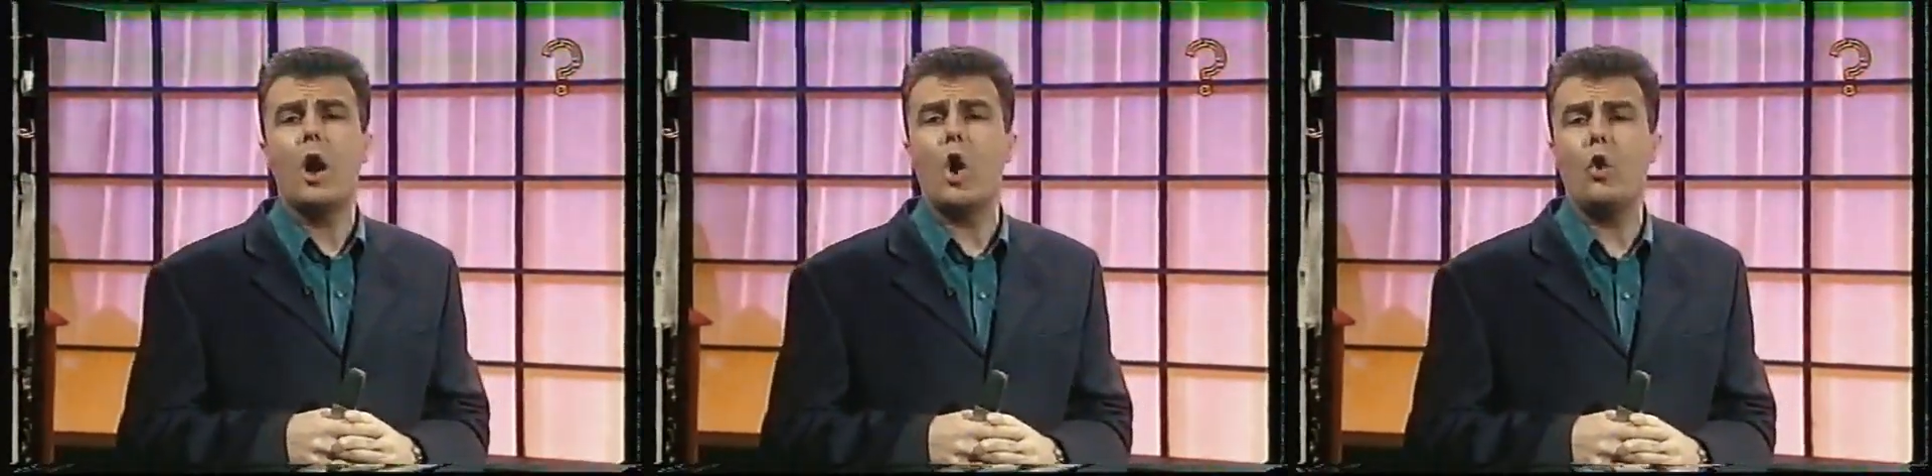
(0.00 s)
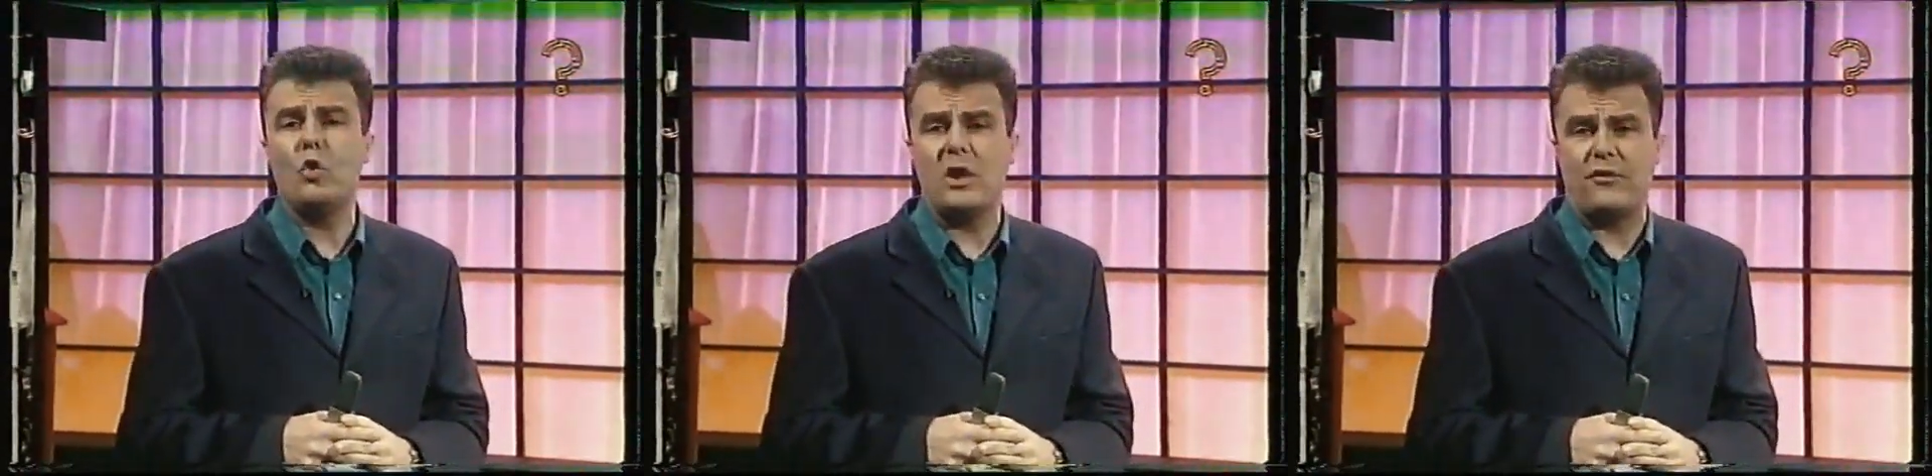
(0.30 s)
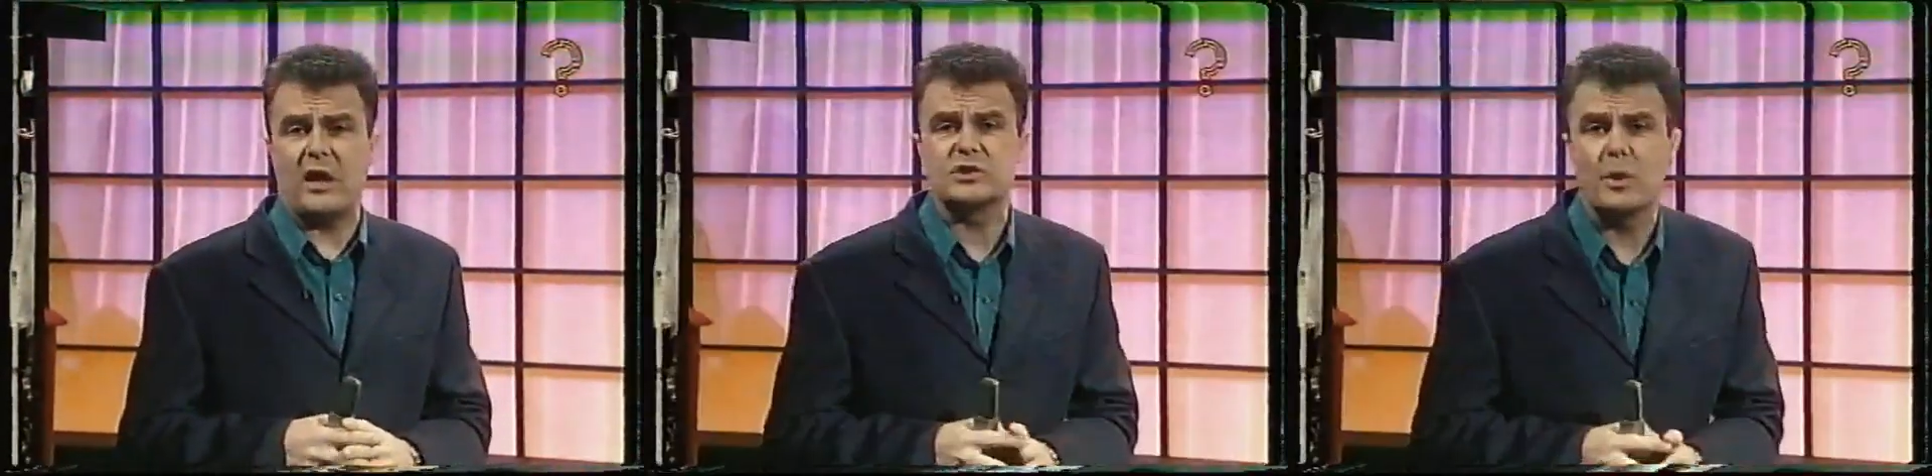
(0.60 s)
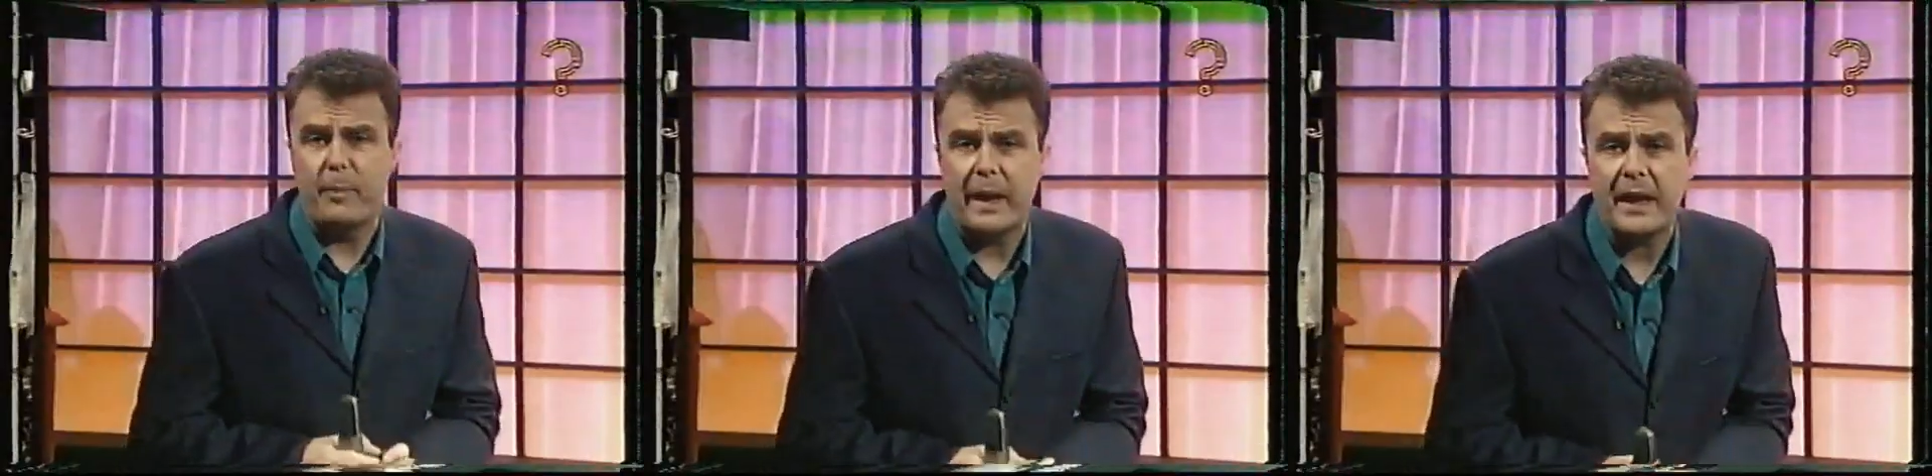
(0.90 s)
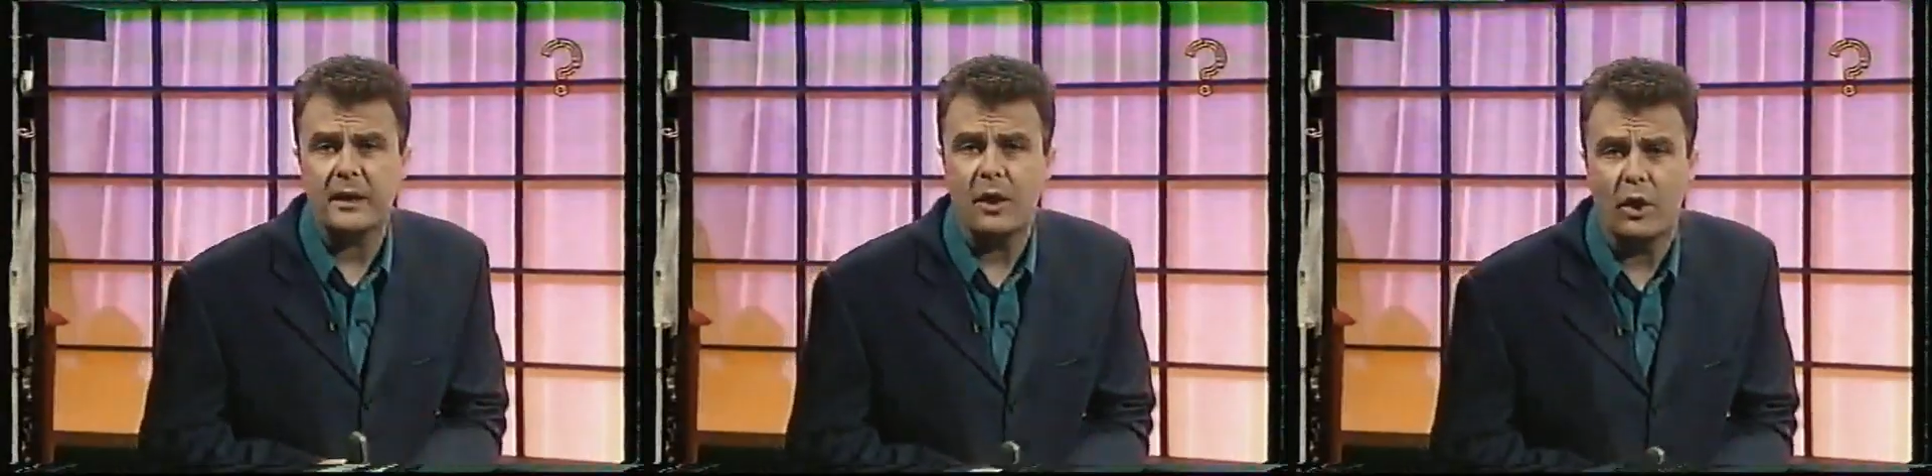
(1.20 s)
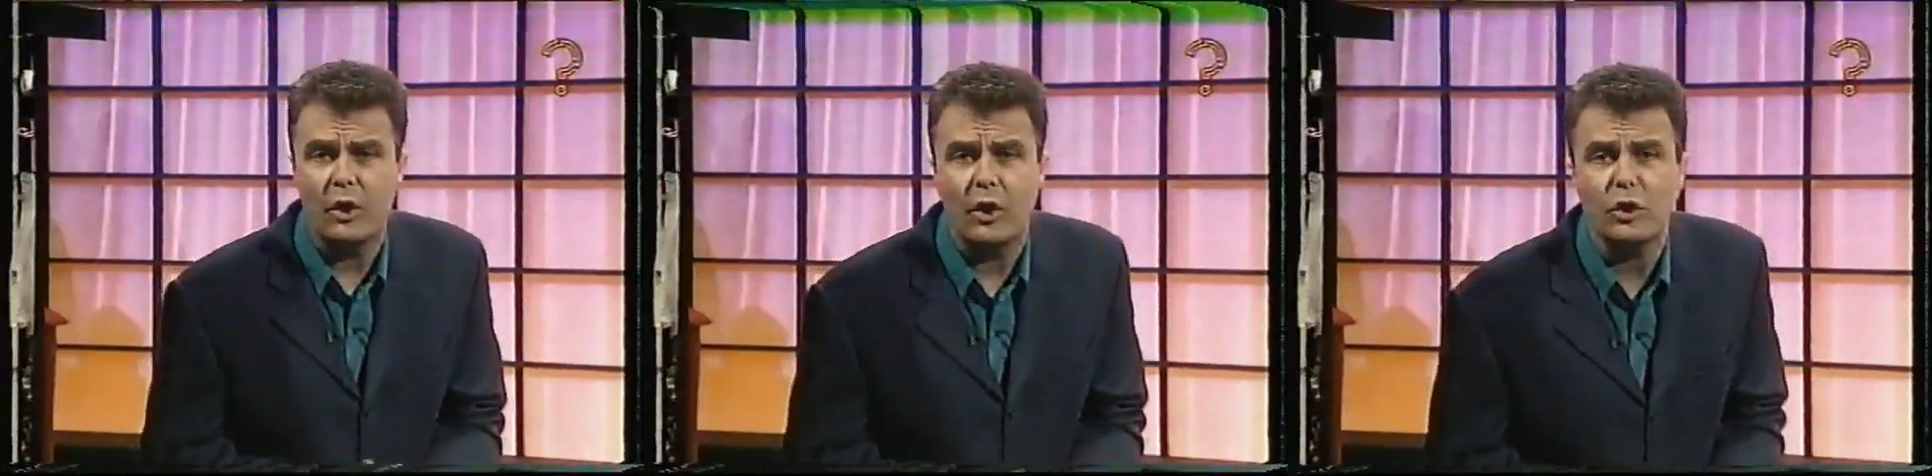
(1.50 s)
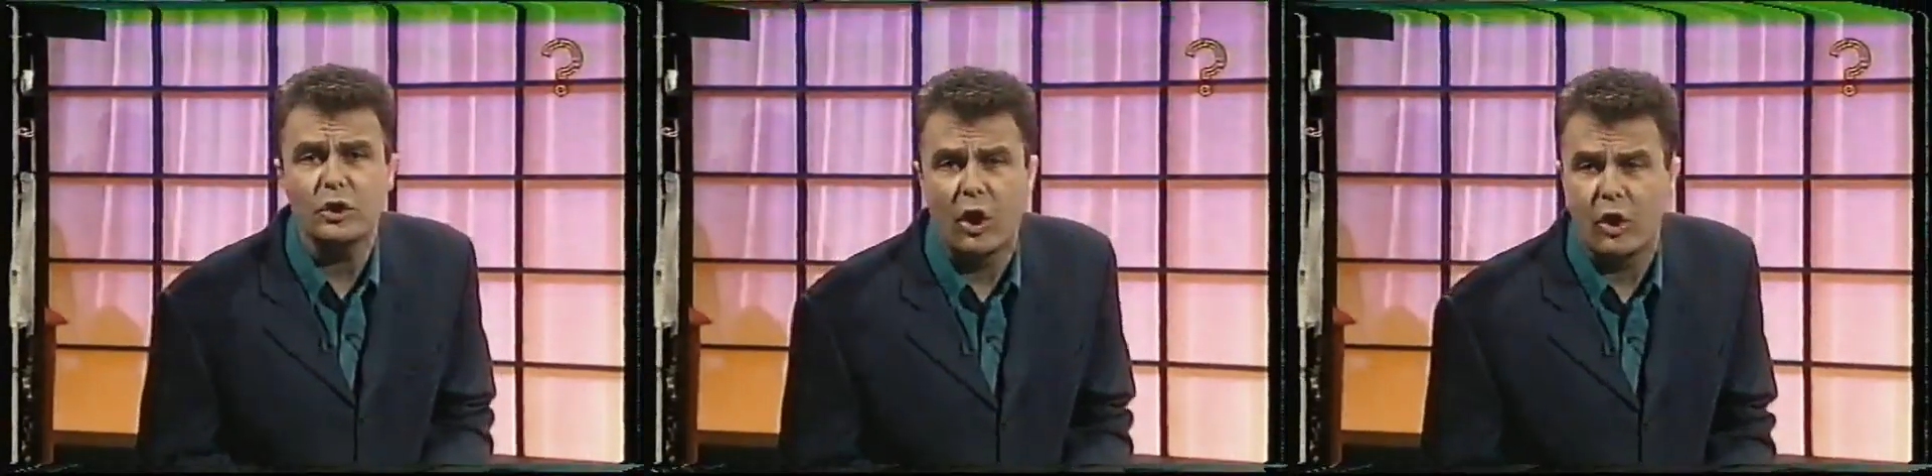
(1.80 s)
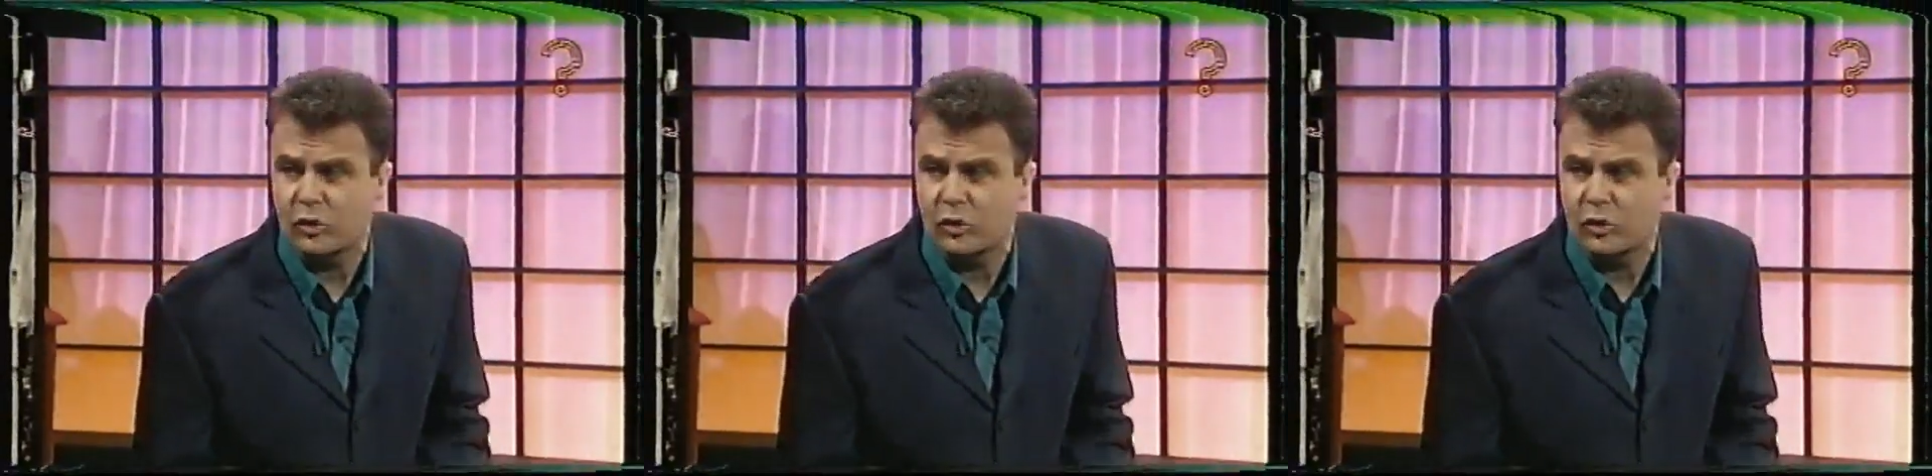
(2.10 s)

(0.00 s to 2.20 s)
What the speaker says: Olivia to bang her gong.